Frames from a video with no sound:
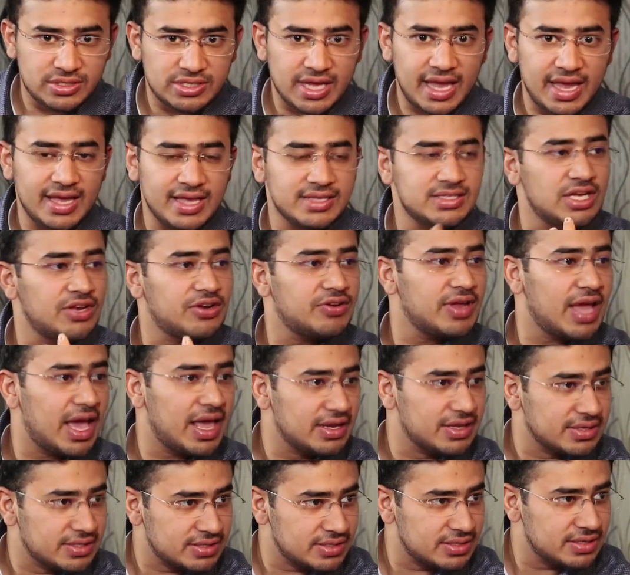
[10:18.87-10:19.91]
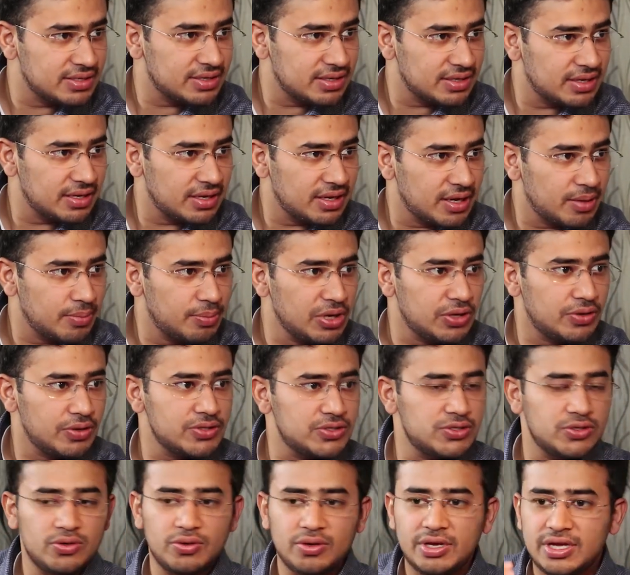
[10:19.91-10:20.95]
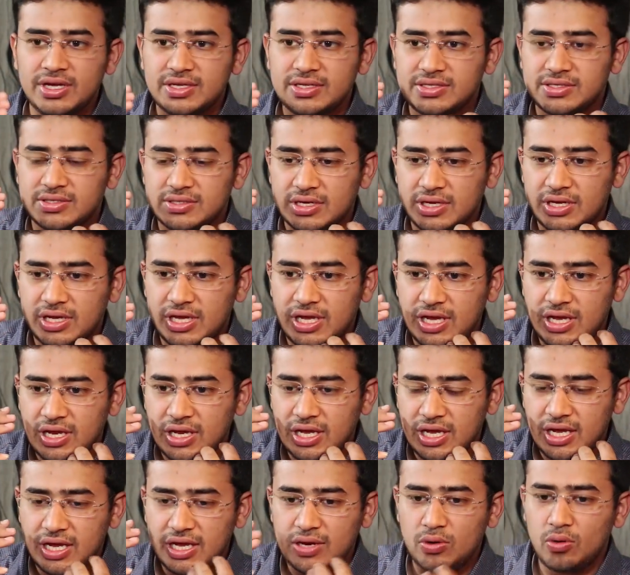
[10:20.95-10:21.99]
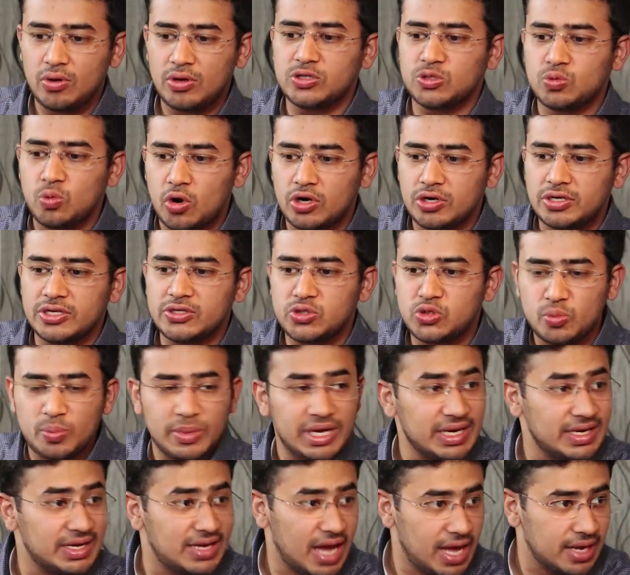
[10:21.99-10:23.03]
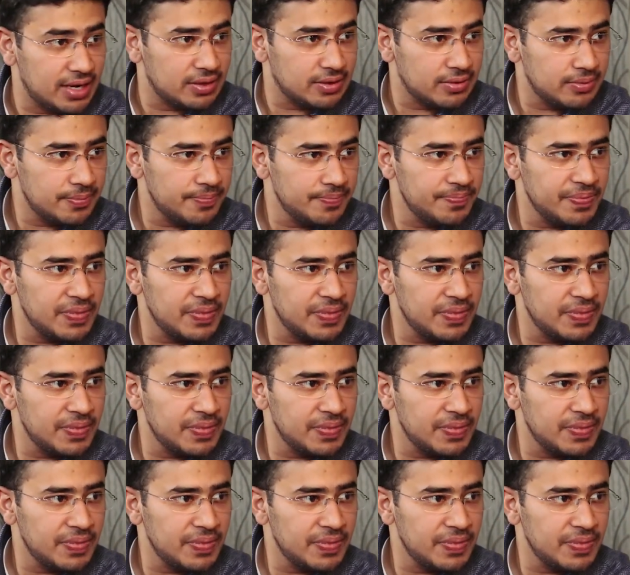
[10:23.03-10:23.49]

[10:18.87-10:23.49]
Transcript: say he's a realist, because he knows what is to be done